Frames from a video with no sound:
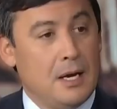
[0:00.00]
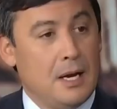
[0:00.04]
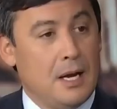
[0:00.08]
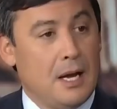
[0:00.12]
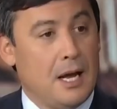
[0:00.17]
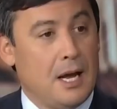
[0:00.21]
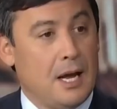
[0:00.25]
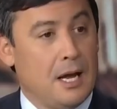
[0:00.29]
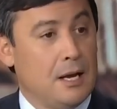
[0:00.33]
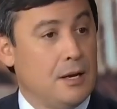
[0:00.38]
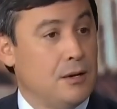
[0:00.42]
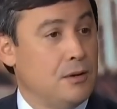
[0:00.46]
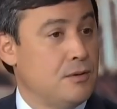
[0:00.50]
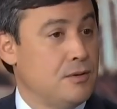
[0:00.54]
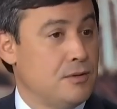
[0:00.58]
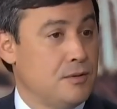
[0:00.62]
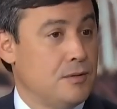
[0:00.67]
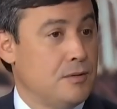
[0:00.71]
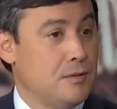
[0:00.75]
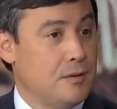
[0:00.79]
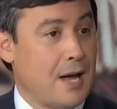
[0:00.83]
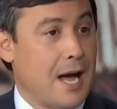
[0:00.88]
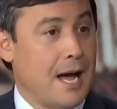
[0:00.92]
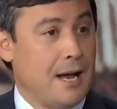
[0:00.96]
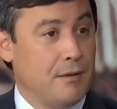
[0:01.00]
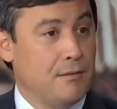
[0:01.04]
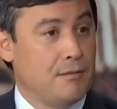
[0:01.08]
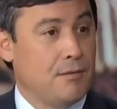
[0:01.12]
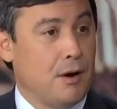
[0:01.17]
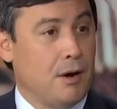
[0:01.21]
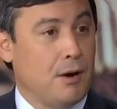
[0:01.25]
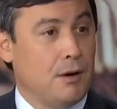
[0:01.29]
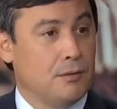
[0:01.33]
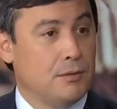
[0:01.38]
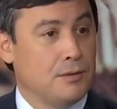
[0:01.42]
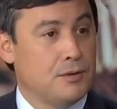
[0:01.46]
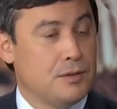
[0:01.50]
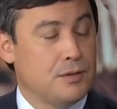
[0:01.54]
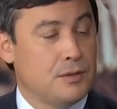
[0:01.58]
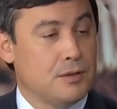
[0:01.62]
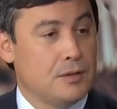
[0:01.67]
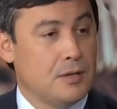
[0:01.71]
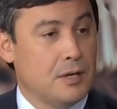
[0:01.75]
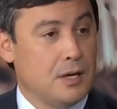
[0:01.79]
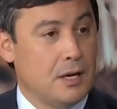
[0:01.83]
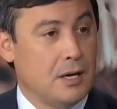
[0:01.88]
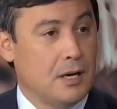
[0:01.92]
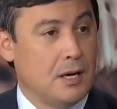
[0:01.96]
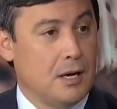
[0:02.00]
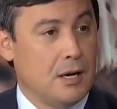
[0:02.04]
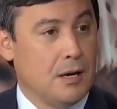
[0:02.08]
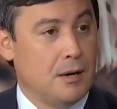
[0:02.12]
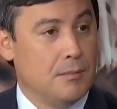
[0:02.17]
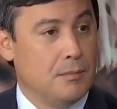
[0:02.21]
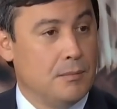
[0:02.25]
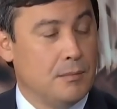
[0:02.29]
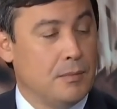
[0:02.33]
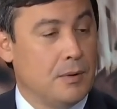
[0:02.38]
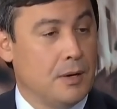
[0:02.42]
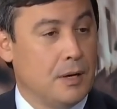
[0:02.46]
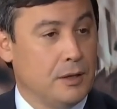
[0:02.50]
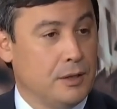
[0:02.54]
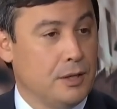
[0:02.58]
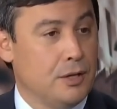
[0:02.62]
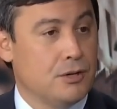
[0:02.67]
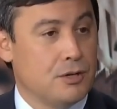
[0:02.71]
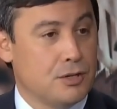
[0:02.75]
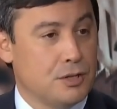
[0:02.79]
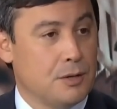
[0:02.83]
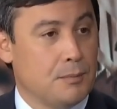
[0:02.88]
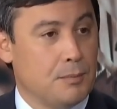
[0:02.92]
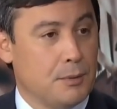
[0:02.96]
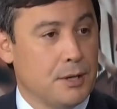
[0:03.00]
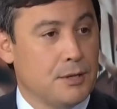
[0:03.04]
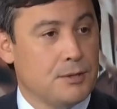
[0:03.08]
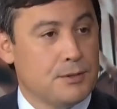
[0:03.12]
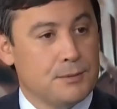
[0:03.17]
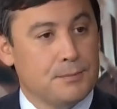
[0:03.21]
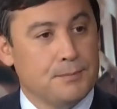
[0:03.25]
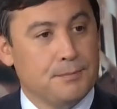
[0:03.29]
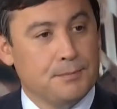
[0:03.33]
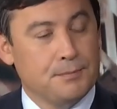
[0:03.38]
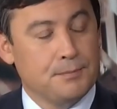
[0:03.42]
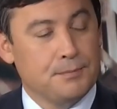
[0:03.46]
and that involves a leadership race.